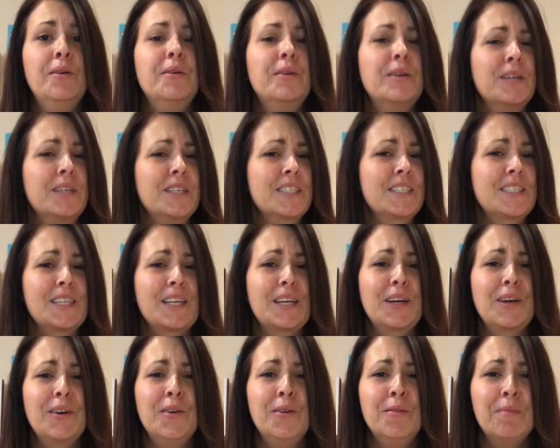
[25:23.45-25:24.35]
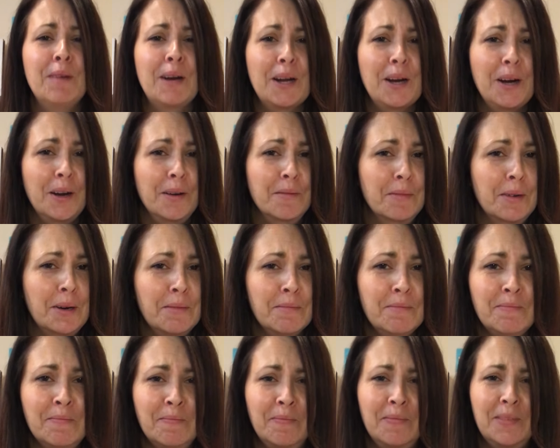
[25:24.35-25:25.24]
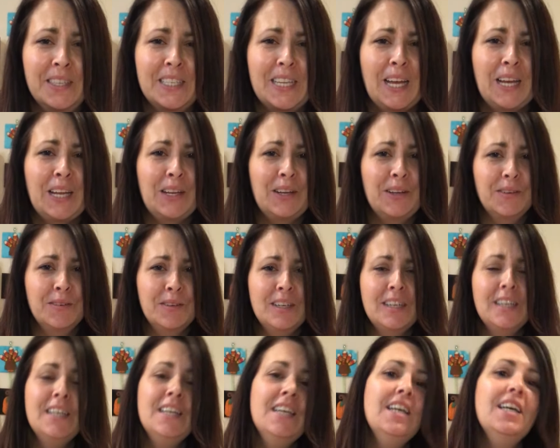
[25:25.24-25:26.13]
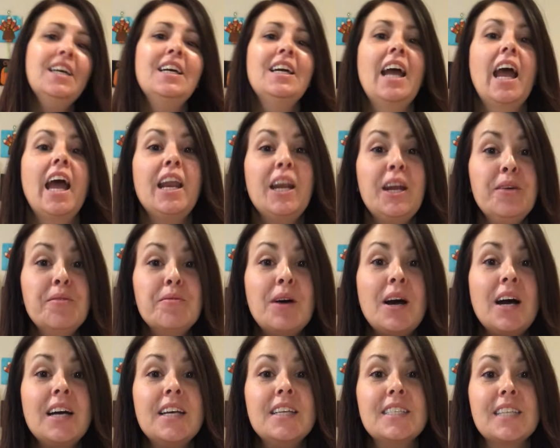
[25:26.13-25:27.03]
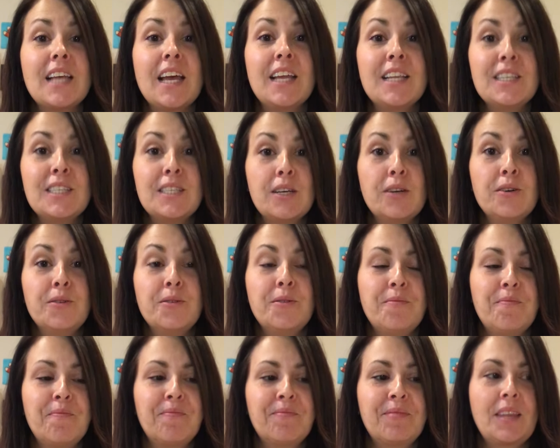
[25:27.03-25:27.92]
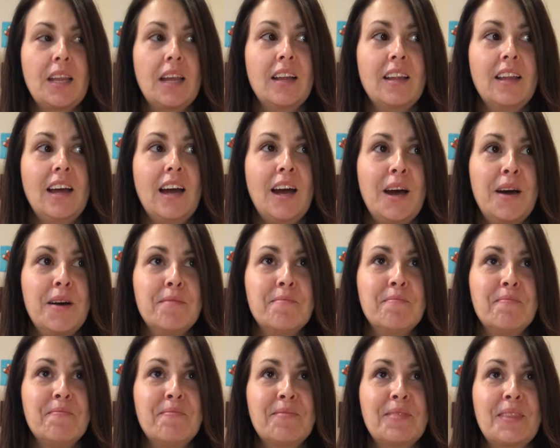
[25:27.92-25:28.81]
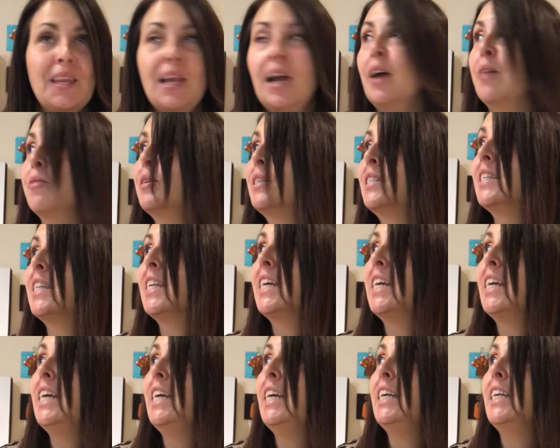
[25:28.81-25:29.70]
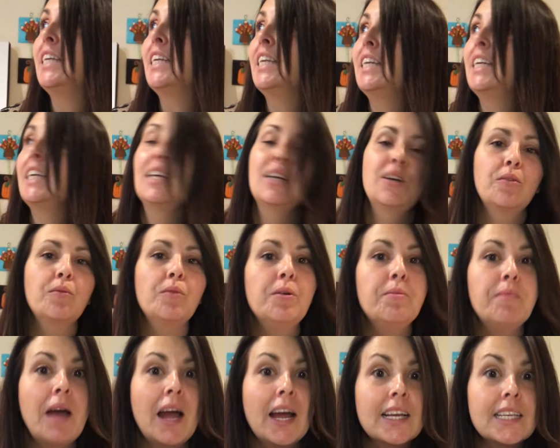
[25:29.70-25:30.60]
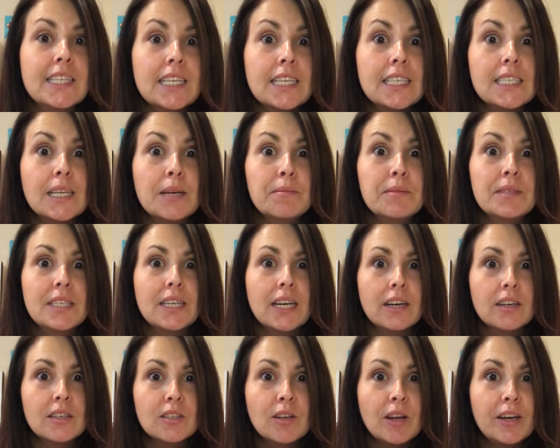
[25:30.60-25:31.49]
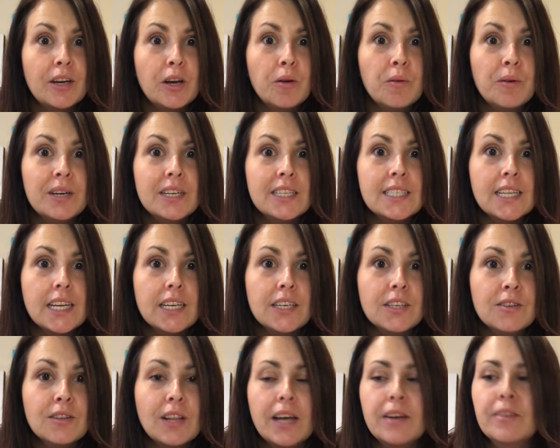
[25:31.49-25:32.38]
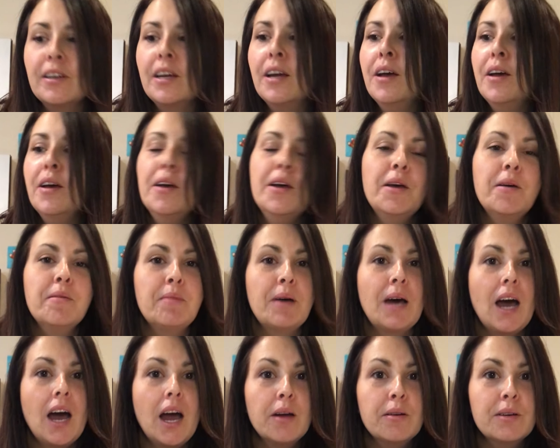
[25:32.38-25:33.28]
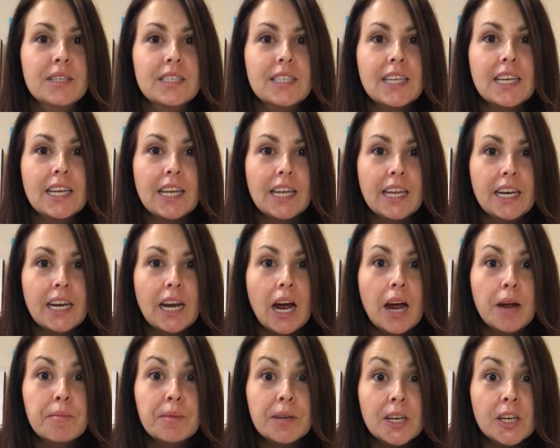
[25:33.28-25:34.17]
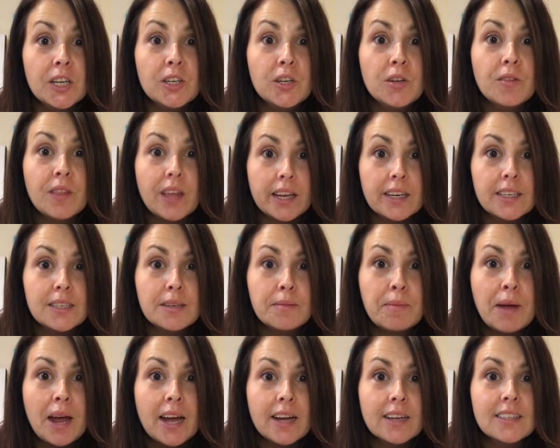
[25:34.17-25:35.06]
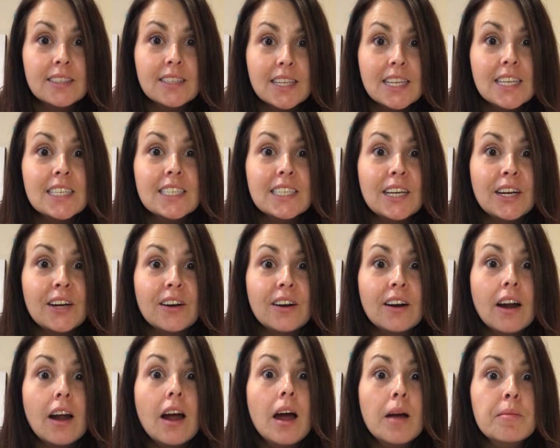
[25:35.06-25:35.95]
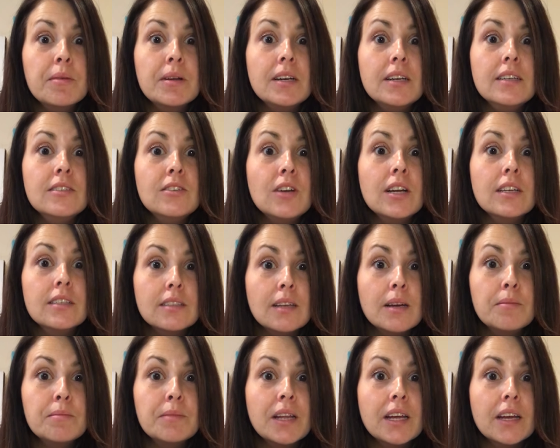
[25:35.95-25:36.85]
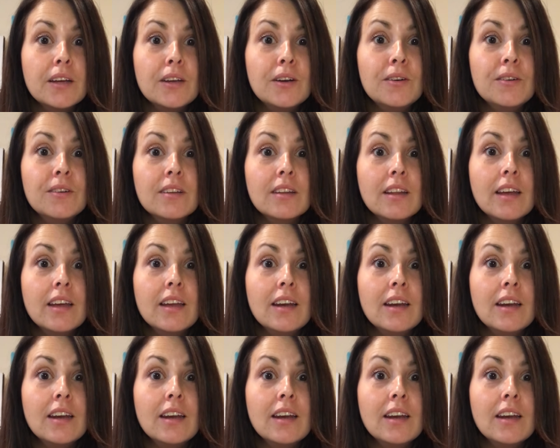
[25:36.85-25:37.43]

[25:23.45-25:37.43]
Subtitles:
we're just like, oh my God, Mom, is that you? And it was. And so I was thinking, well, Max is upstairs. I don't want to say it too loud. But I was thinking, I'm going to do that to Max this year. I'm going to dress up like an old lady